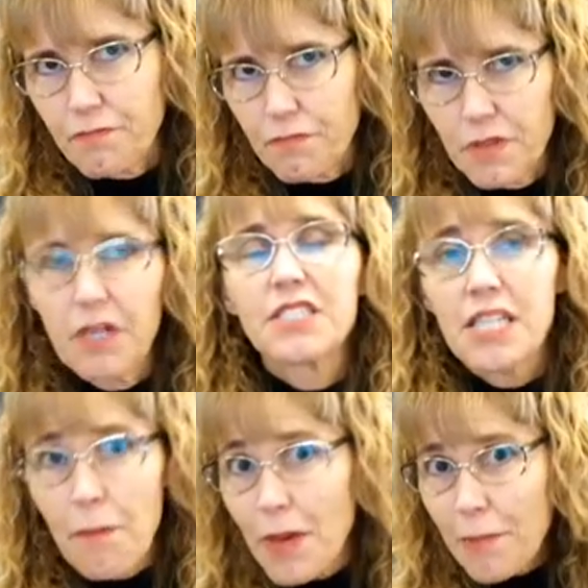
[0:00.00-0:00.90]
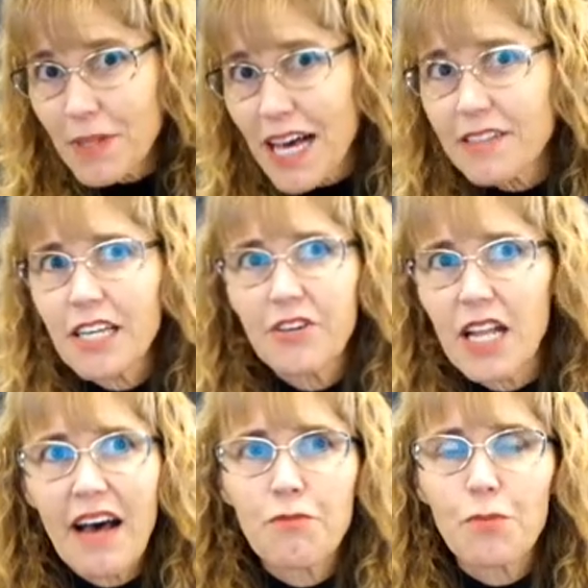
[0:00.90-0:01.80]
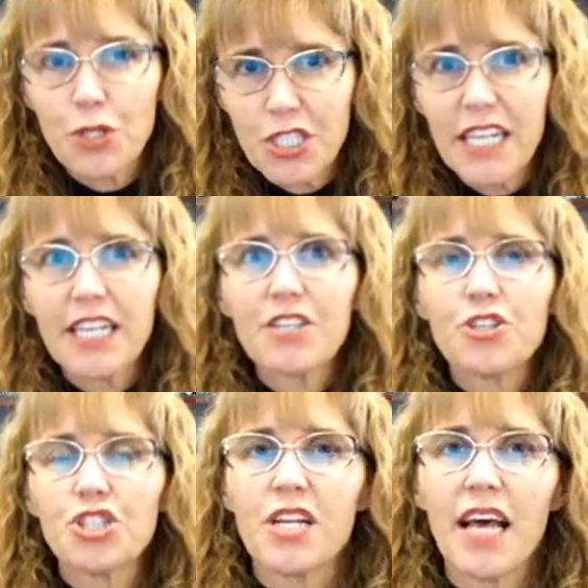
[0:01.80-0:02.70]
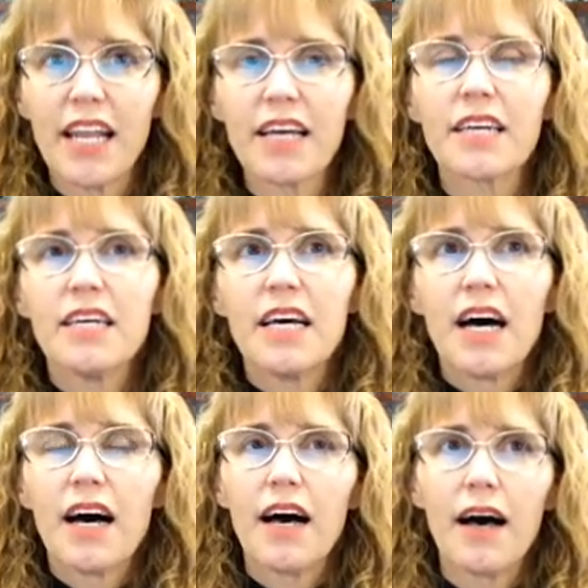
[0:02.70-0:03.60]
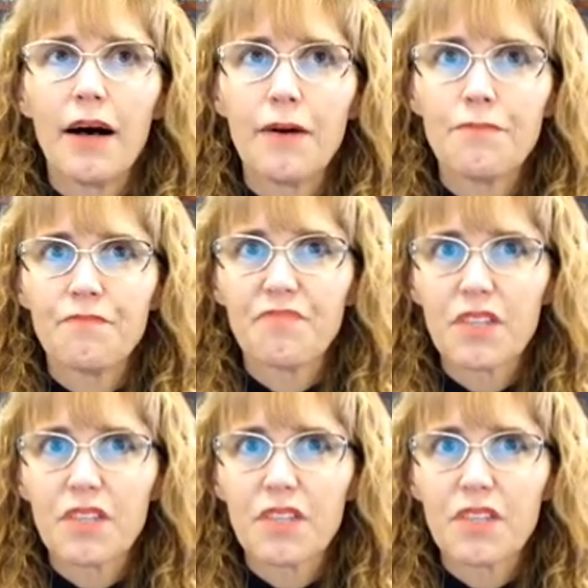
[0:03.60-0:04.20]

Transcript: there are some people out there that have a particular genetic um,